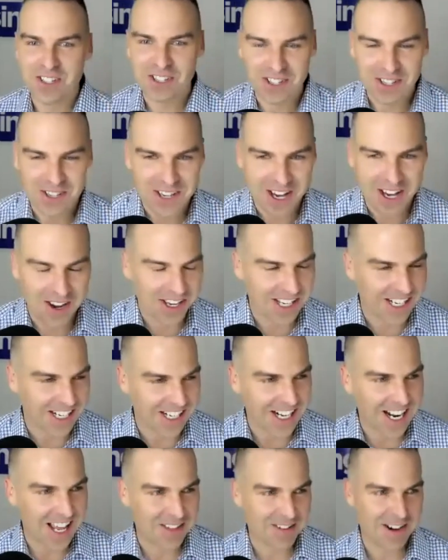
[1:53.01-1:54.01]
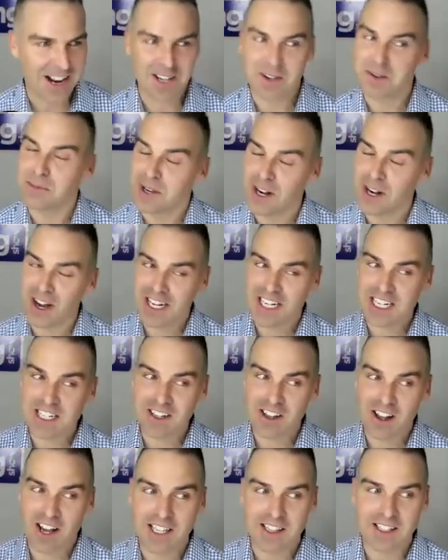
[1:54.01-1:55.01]
You are going at another angle, but I didn't
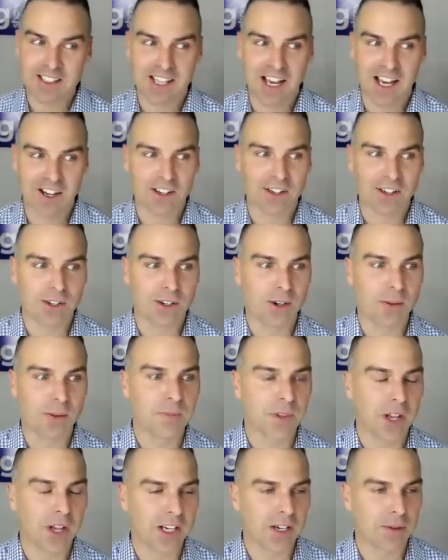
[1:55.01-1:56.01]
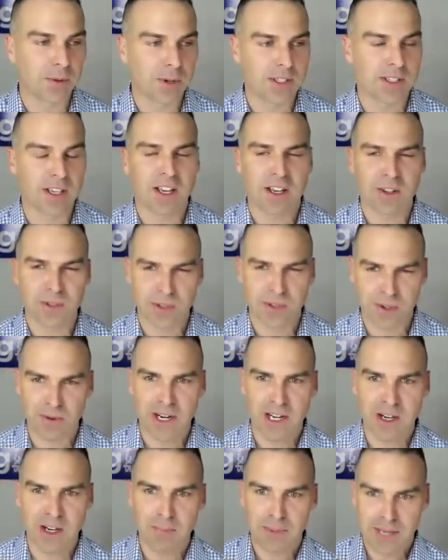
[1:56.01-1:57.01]
like this ad at all. Like it was, a, it was a
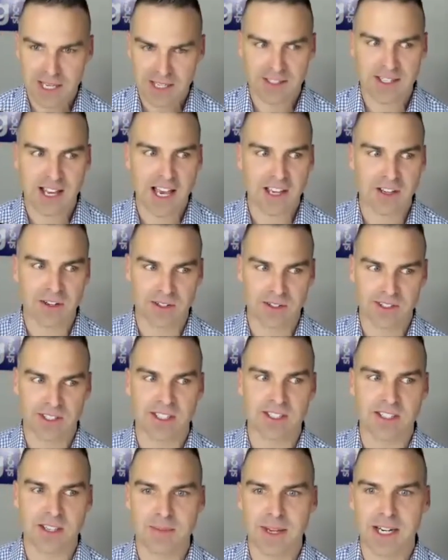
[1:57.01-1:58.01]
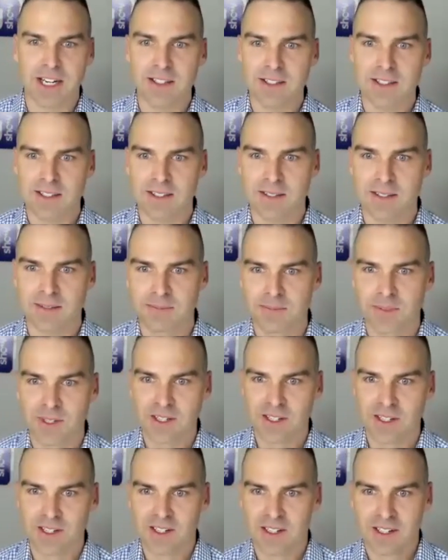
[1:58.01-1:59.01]
real piss take on 60 Minutes.
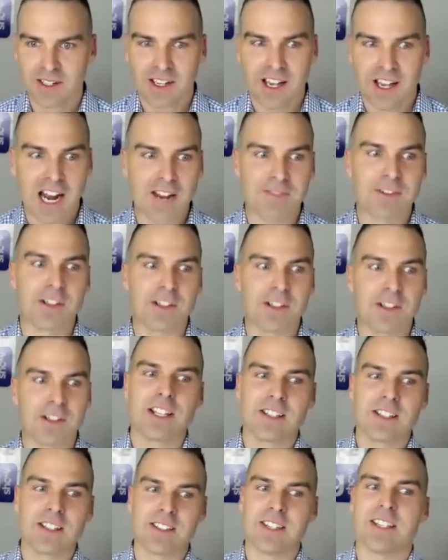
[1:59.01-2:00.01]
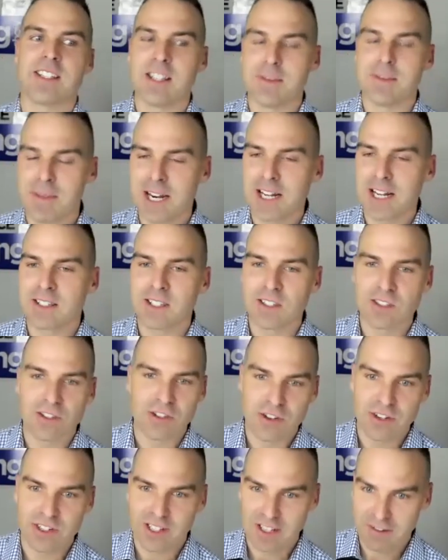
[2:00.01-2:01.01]
And if you're looking at 60 Minutes, it's
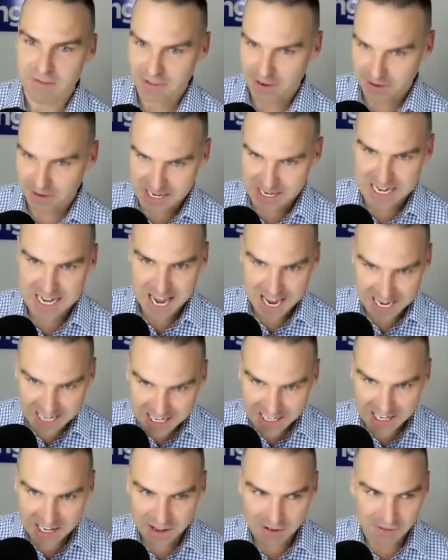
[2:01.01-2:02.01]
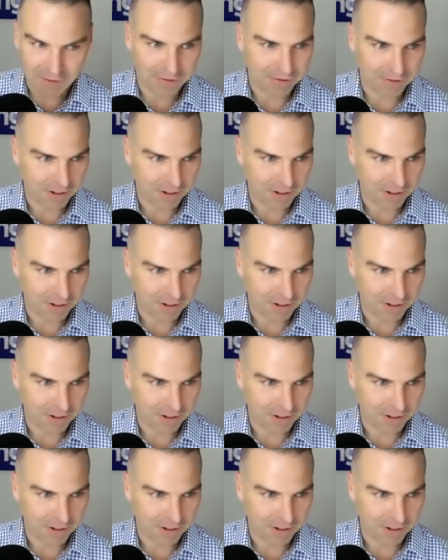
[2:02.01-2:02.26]
usually very negative.